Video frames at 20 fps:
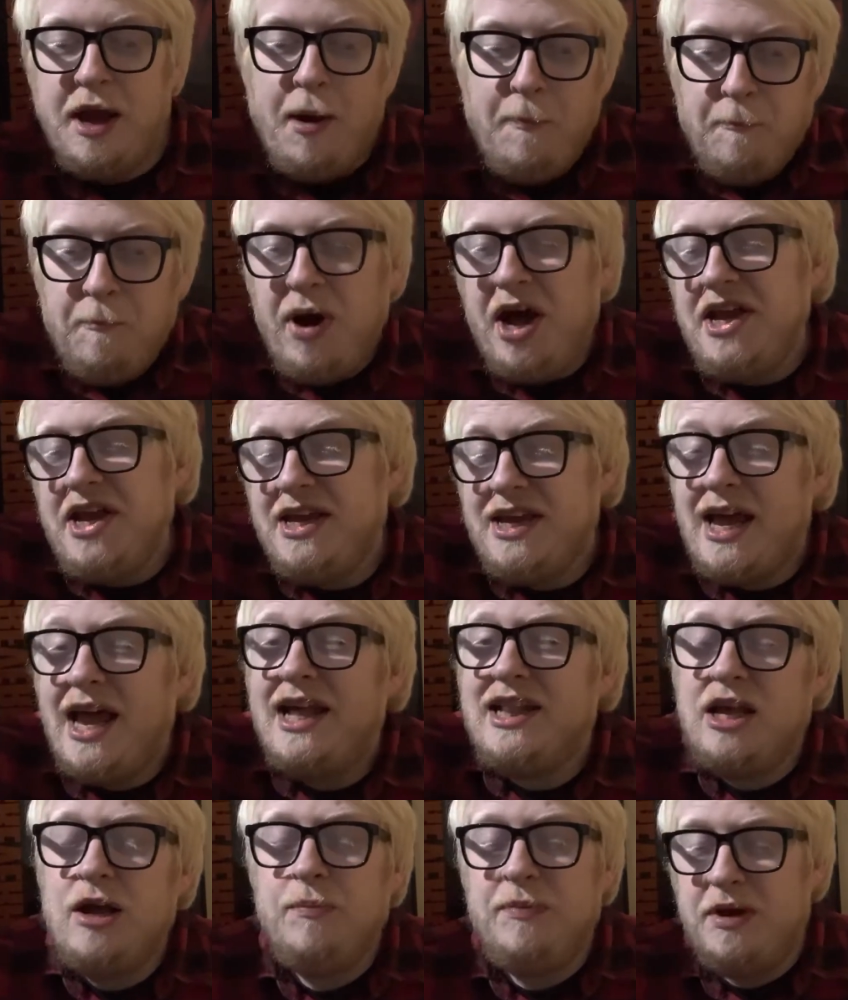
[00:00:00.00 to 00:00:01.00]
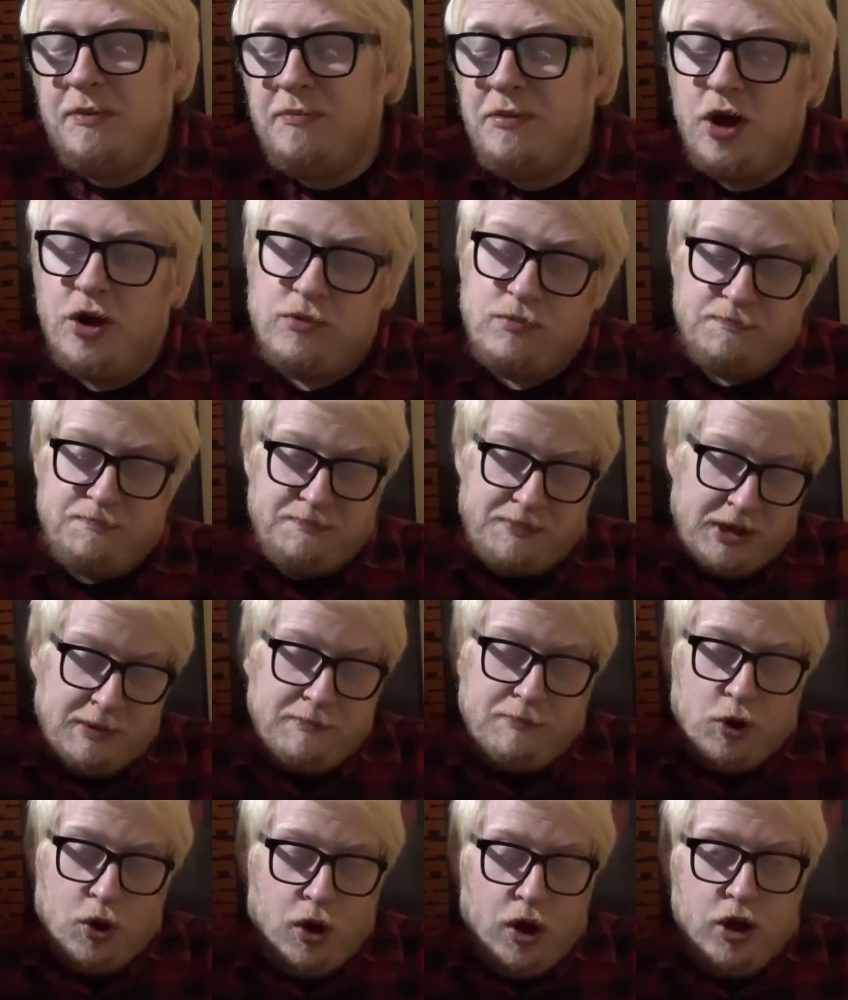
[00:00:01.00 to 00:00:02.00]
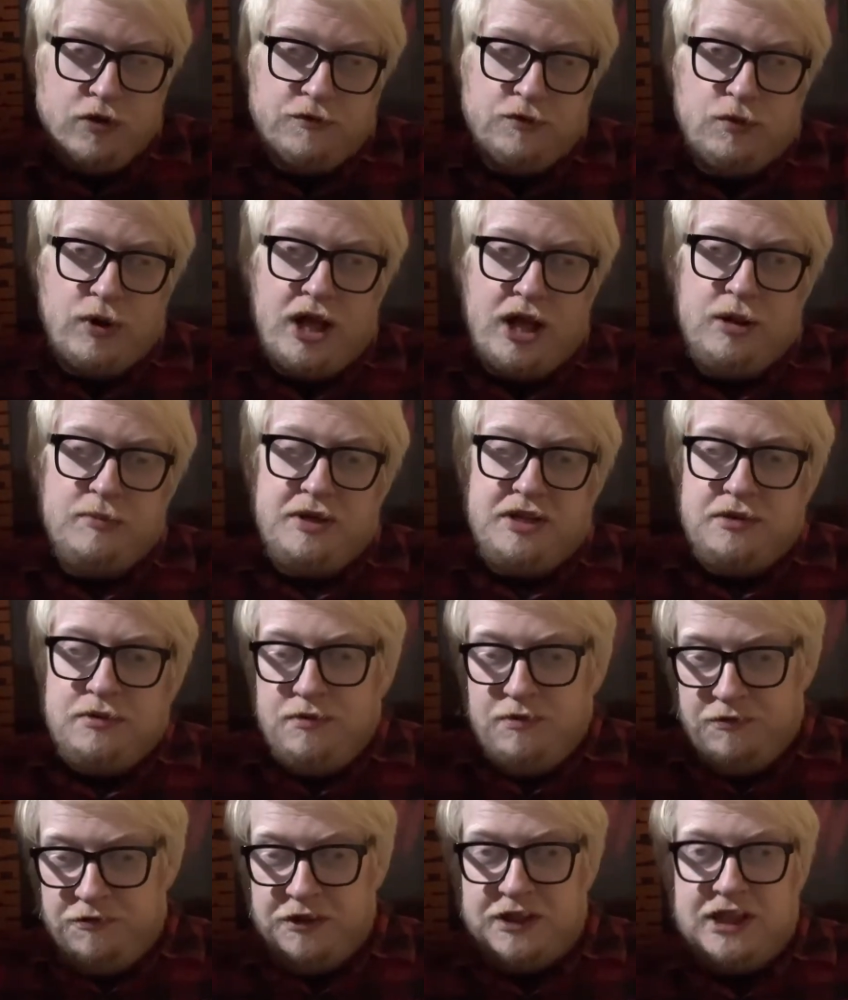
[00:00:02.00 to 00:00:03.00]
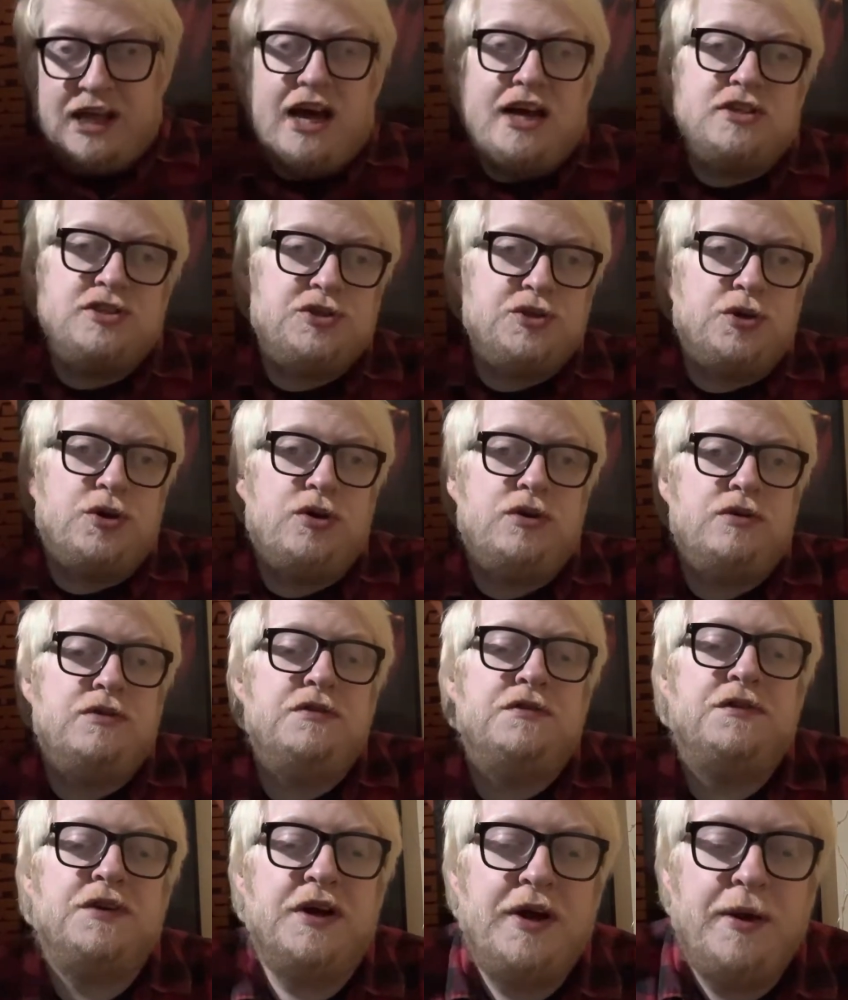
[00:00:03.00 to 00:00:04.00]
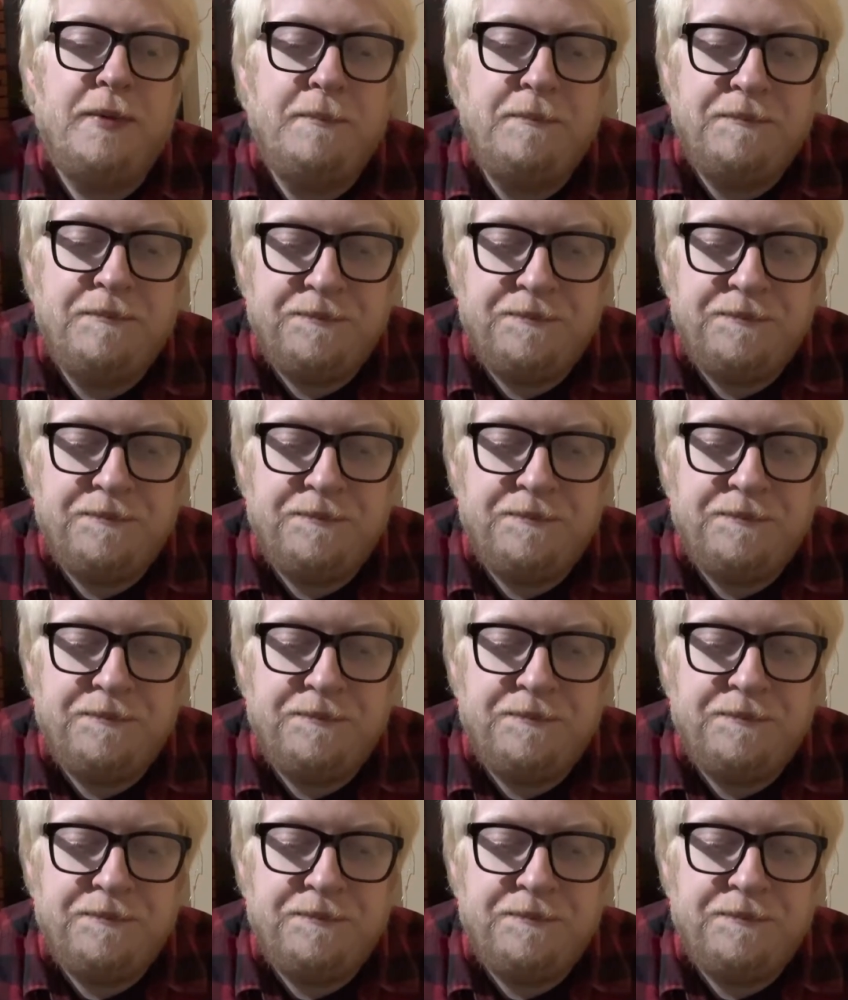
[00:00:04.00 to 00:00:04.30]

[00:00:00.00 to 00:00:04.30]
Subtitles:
might get a little bit more overwhelming for that sort of